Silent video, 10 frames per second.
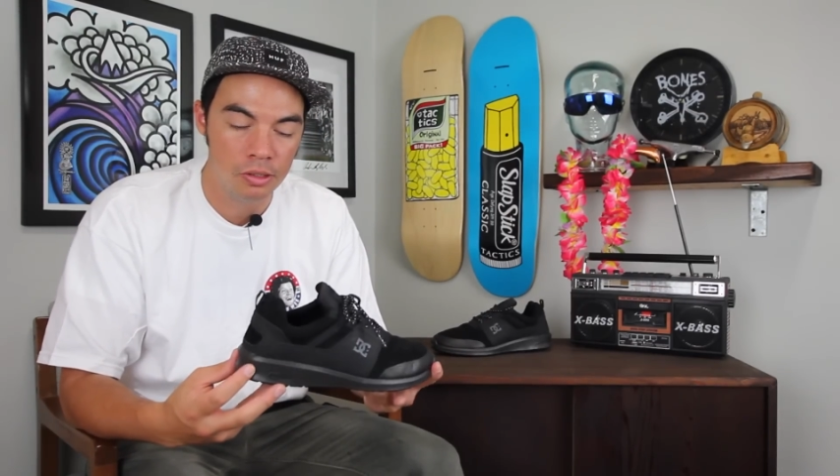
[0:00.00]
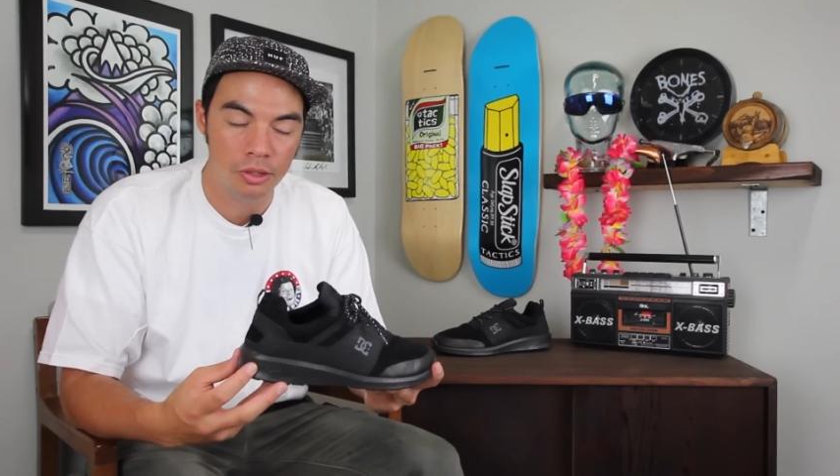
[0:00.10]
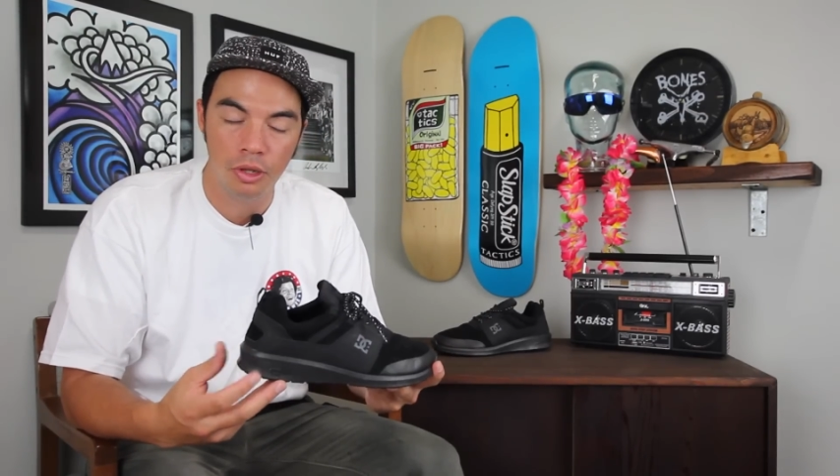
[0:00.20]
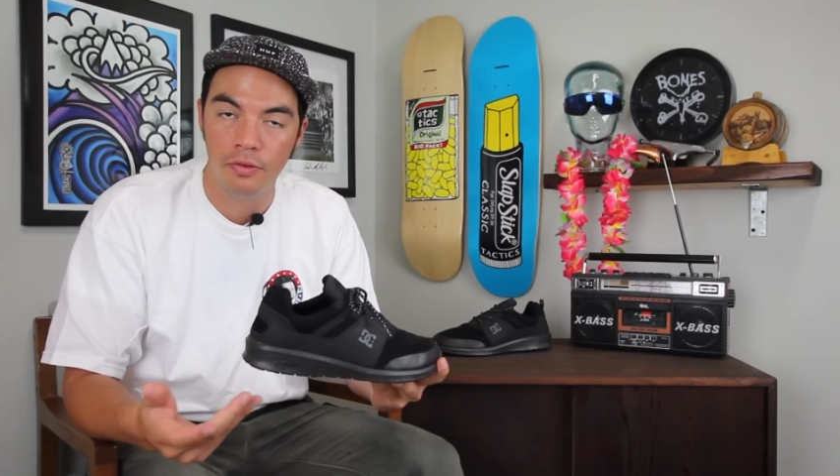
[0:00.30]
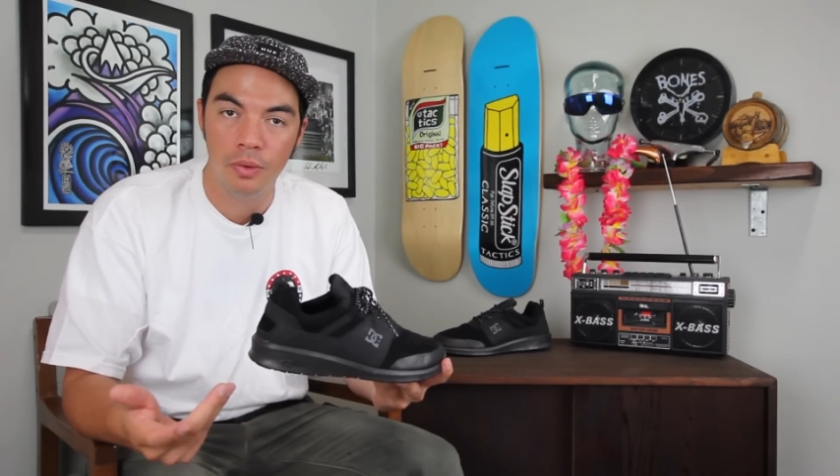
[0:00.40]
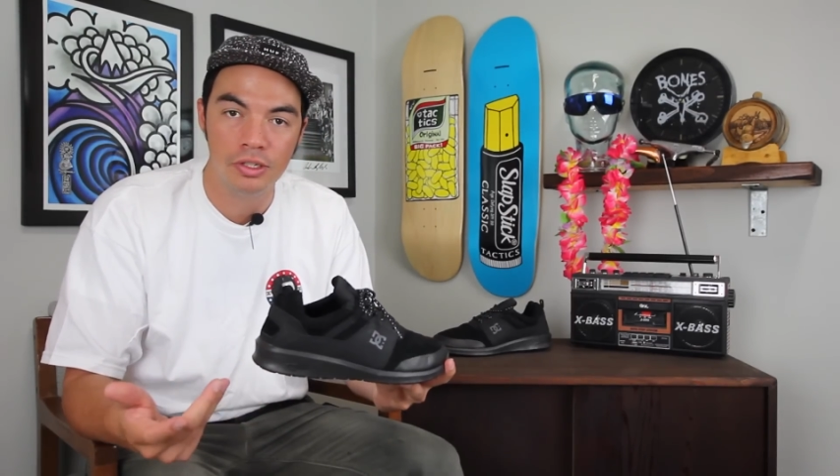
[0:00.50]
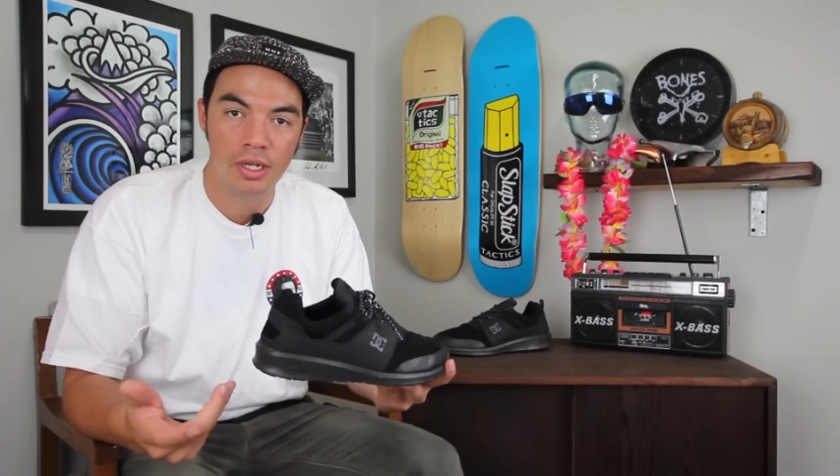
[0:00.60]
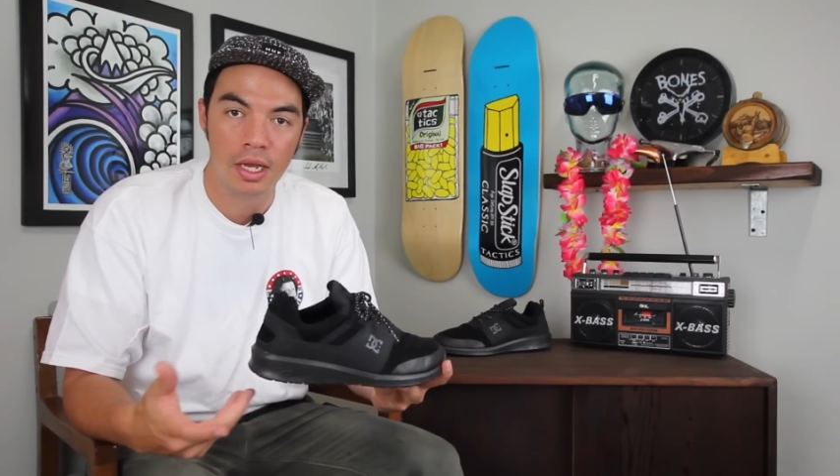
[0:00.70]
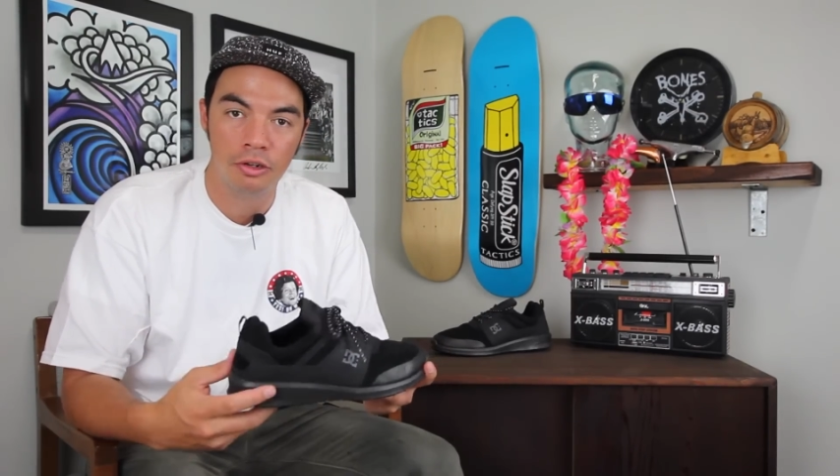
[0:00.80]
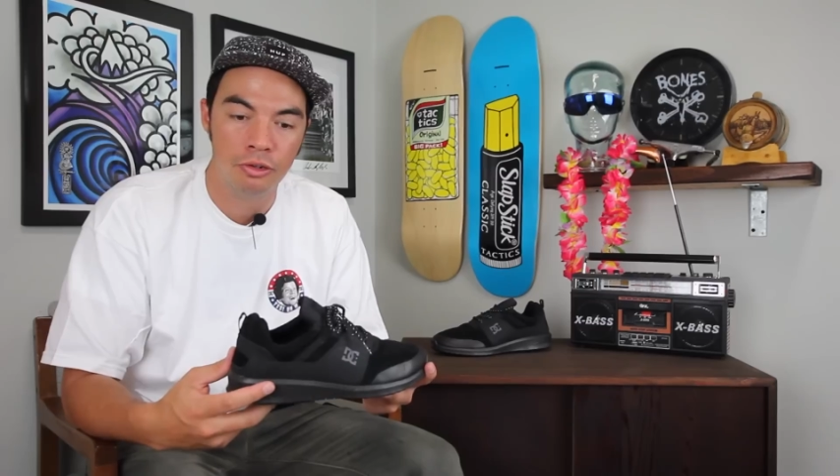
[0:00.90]
although if you want to just
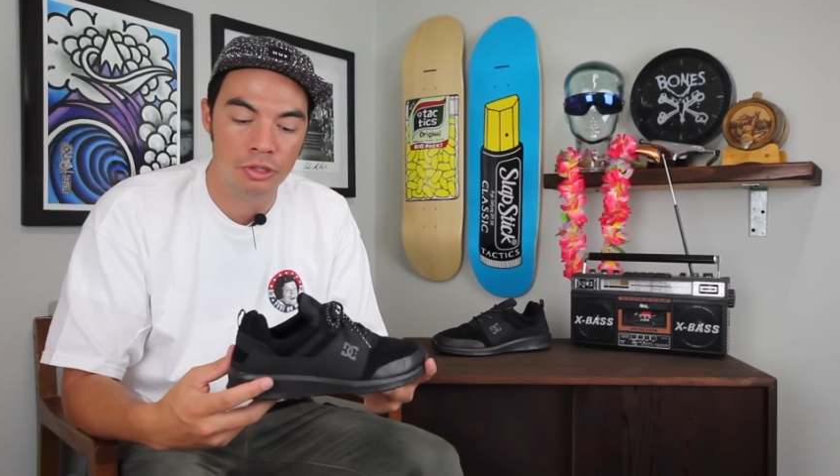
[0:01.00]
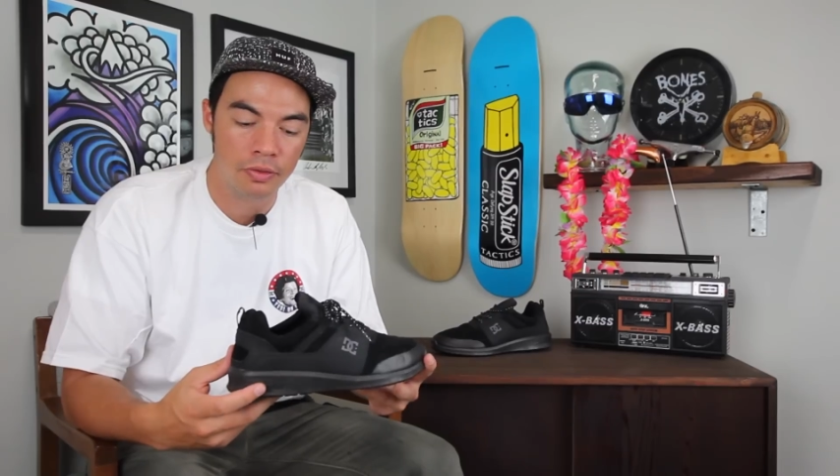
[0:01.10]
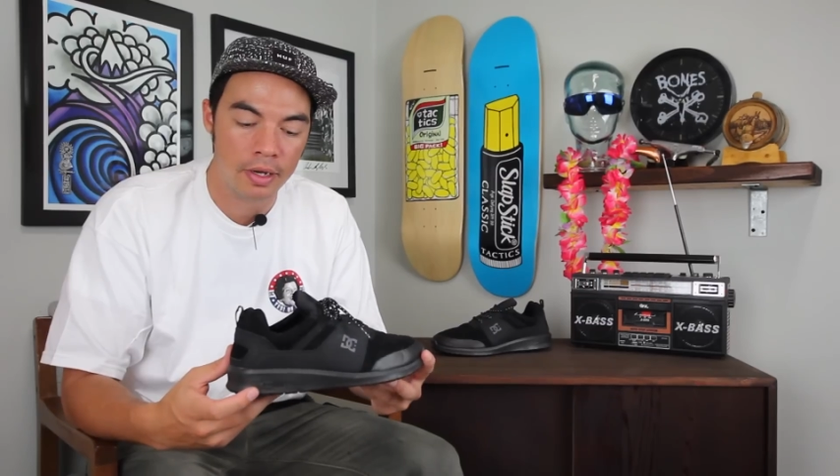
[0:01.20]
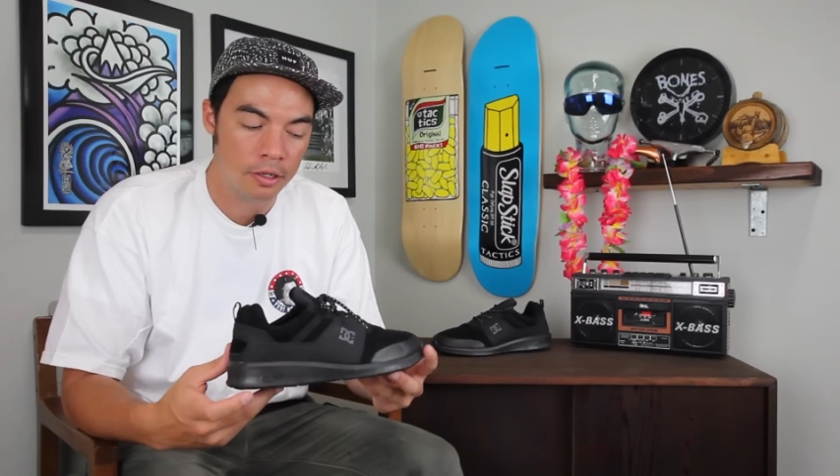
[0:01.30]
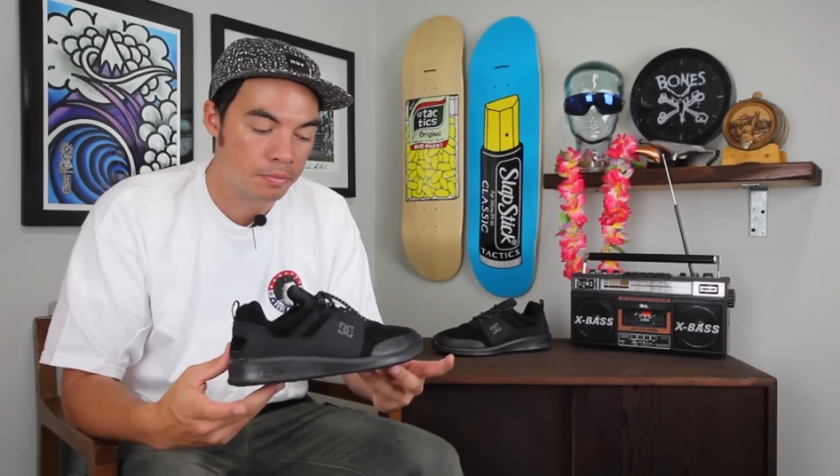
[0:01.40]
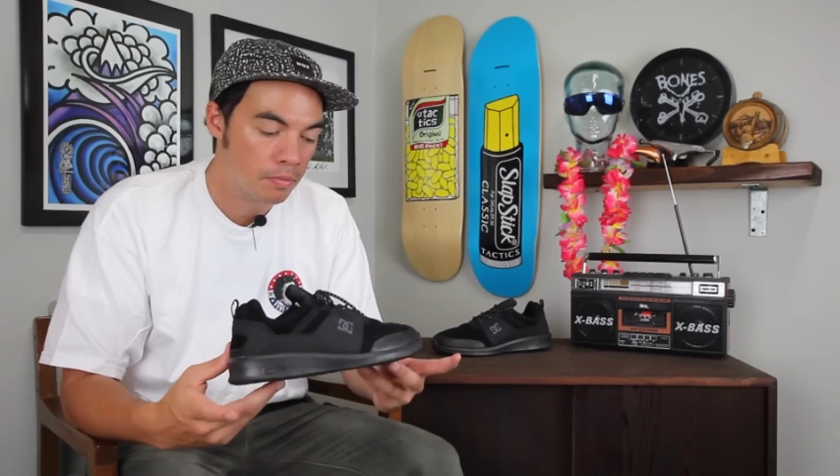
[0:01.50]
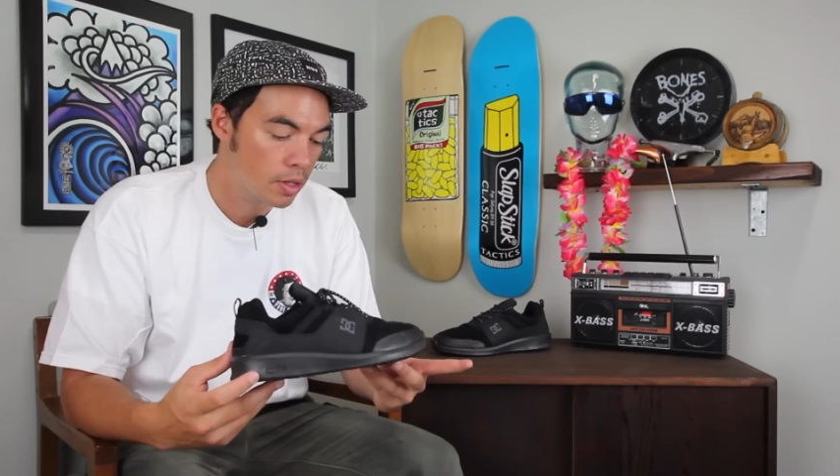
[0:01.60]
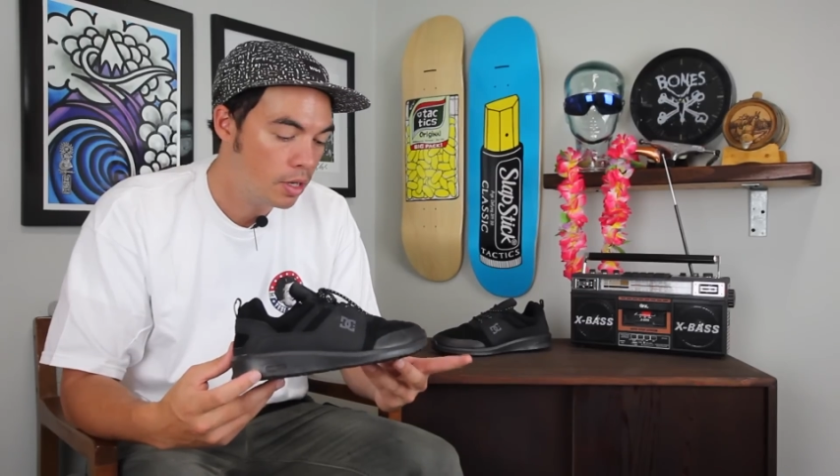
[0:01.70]
kind of cruise around,